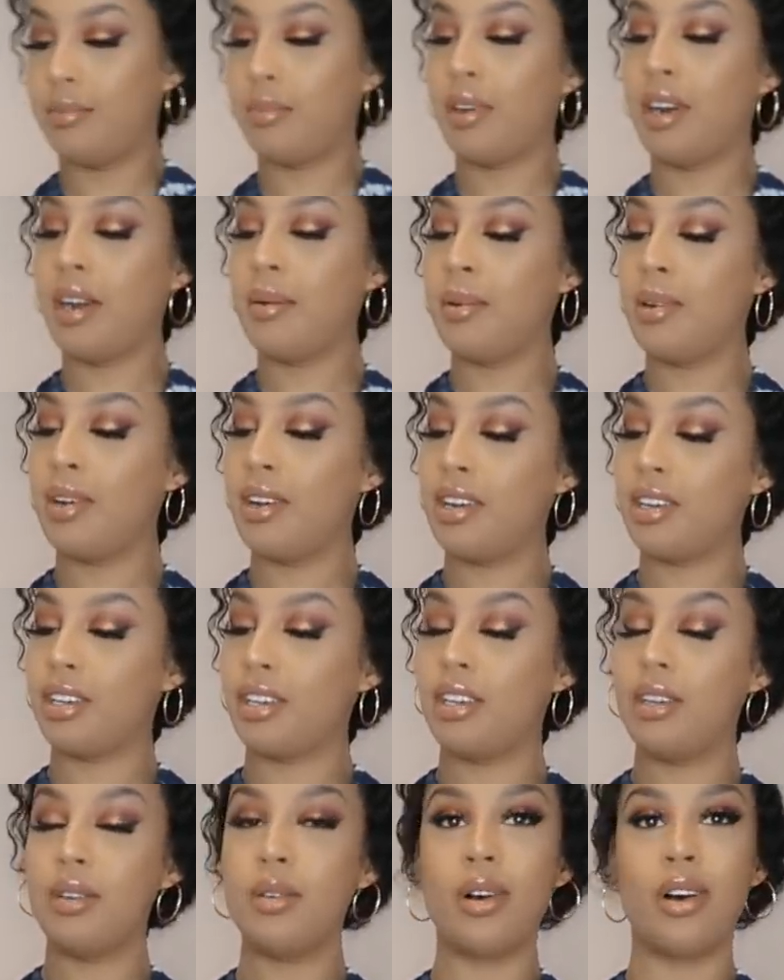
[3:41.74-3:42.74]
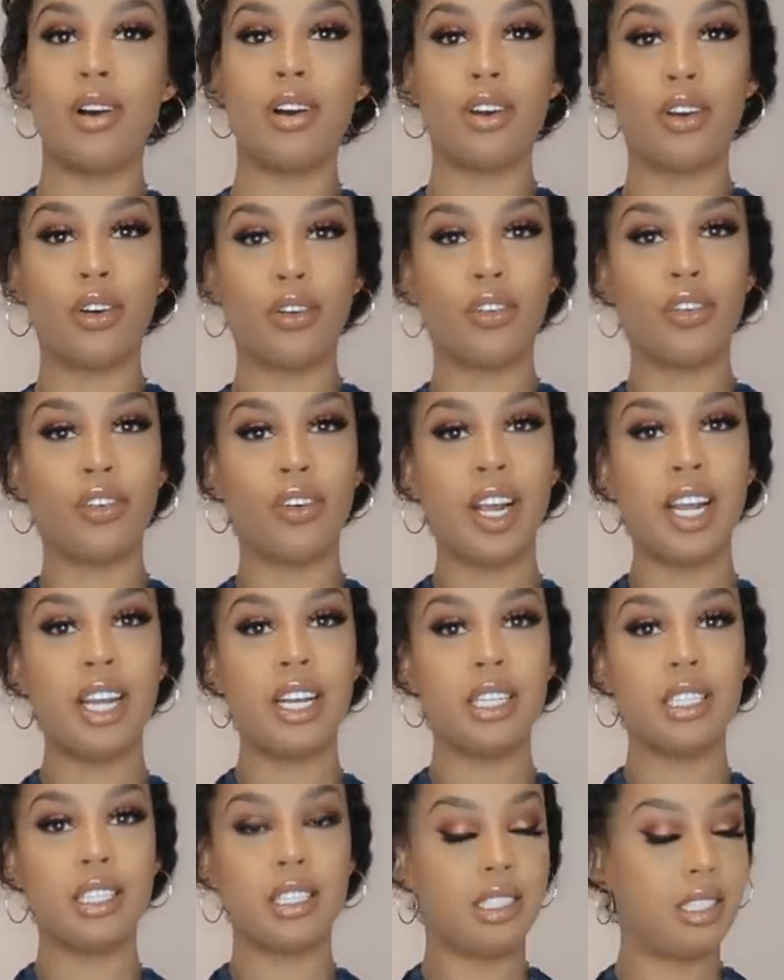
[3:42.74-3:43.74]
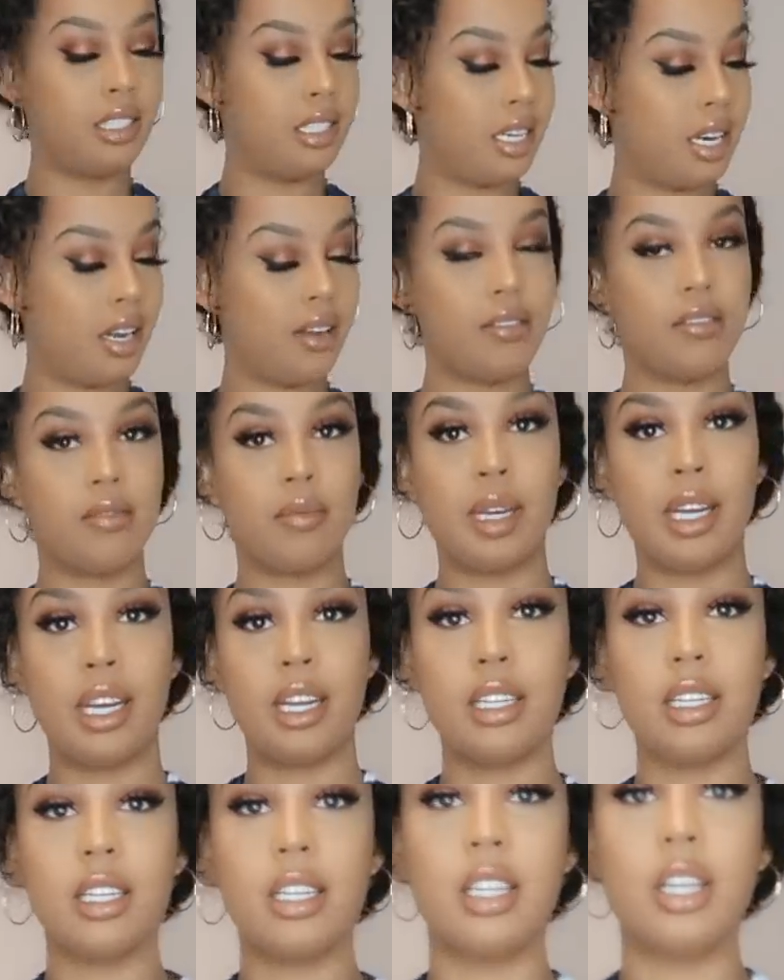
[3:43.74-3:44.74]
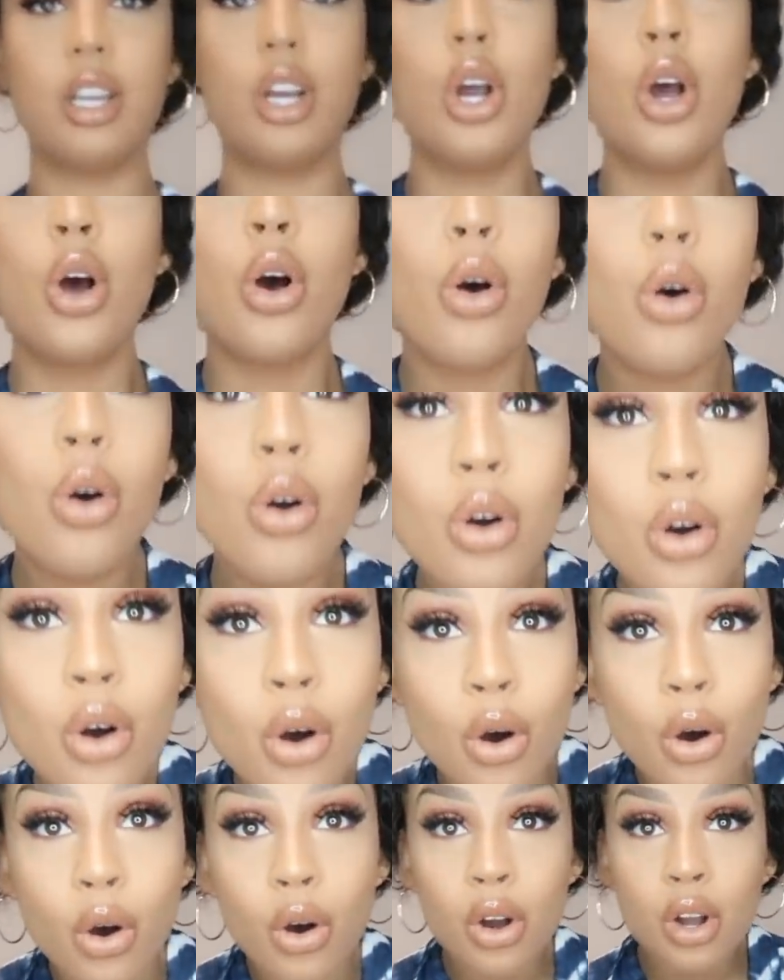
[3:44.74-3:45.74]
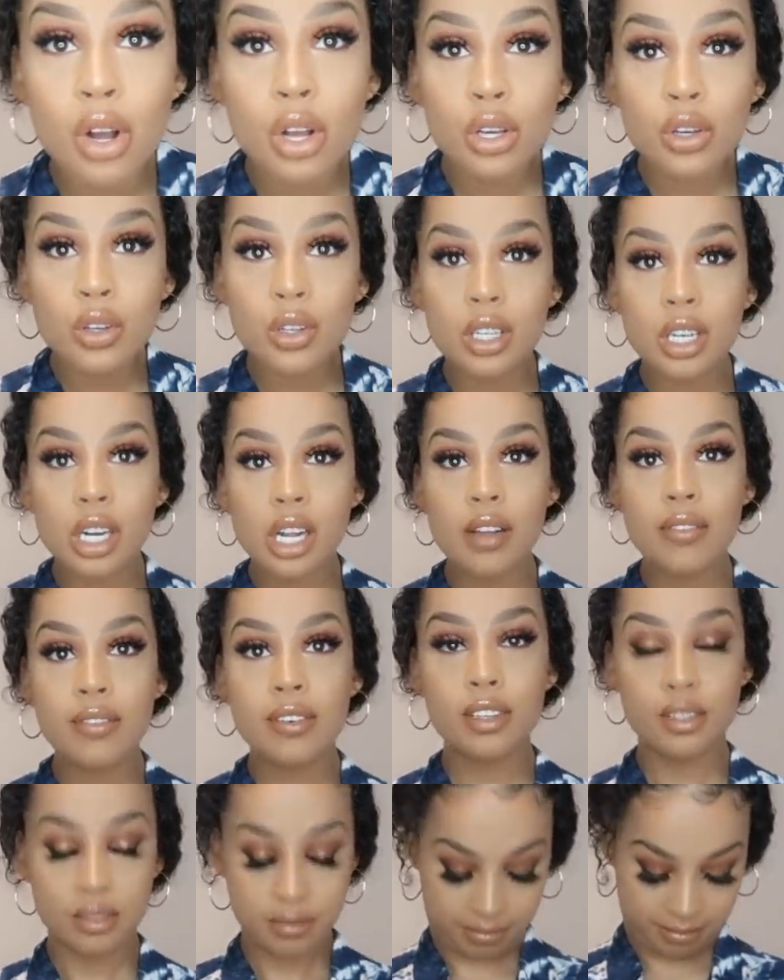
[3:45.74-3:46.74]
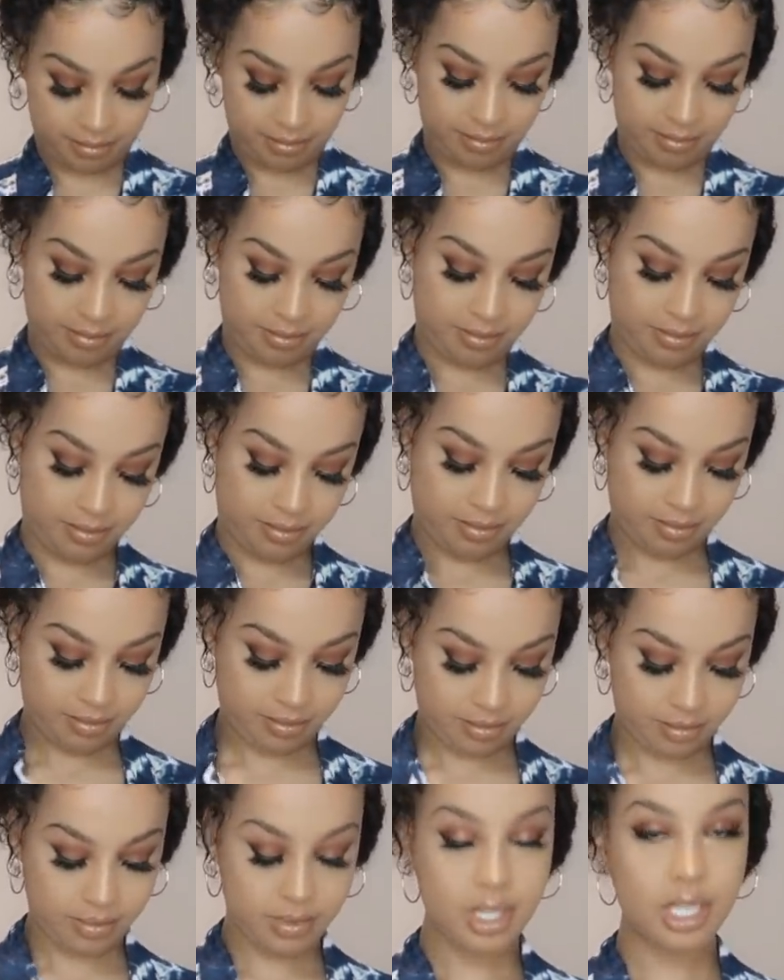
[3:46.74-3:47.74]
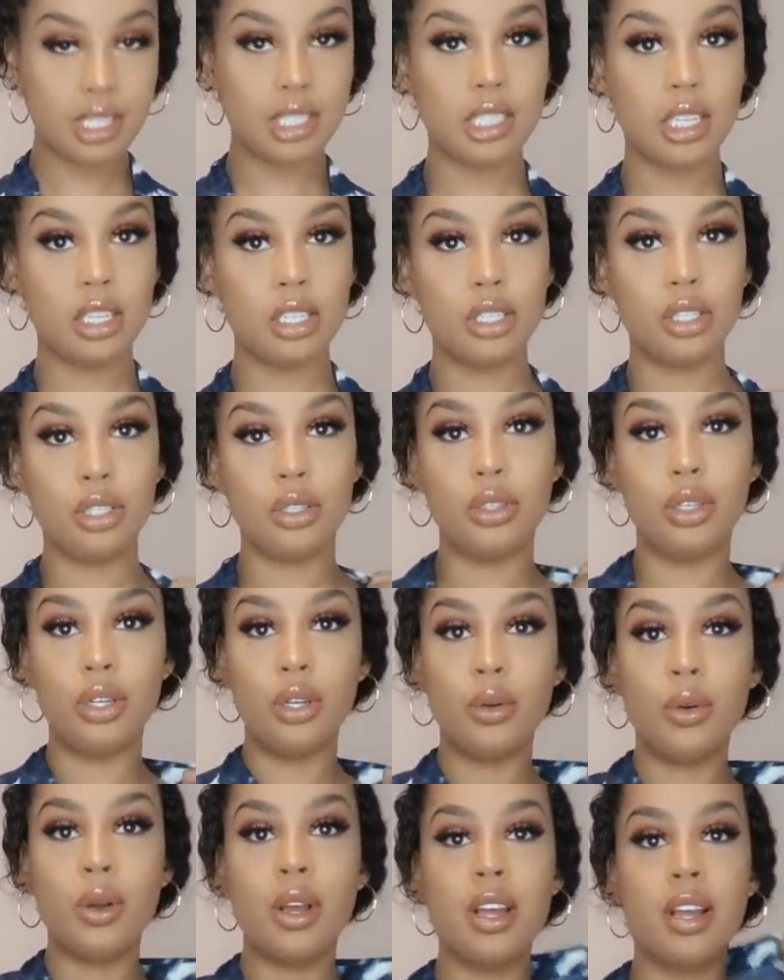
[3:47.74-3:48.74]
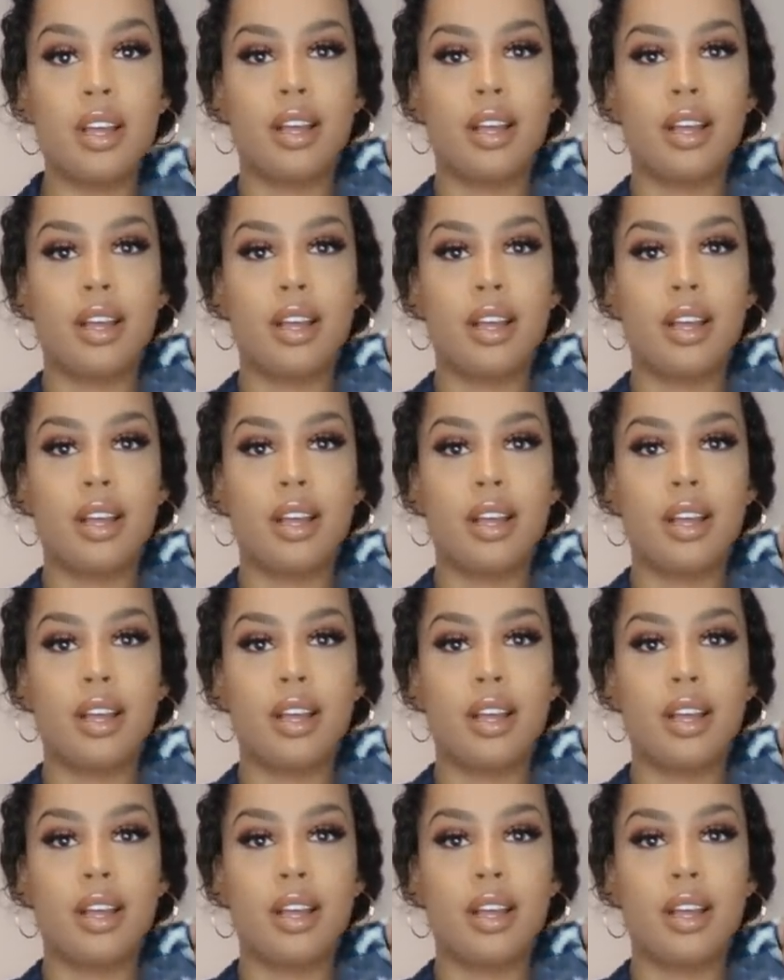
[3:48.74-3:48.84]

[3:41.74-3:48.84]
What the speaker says: Primark, you are great stuff, man. Or you could even, let's undo you.